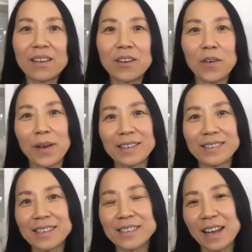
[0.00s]
know,
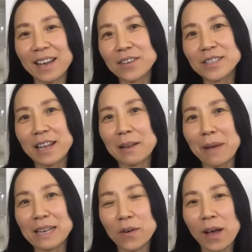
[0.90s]
it's like you said,
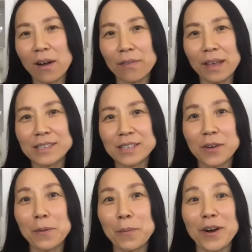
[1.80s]
mental health is so
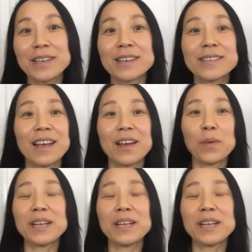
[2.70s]
important. Just like we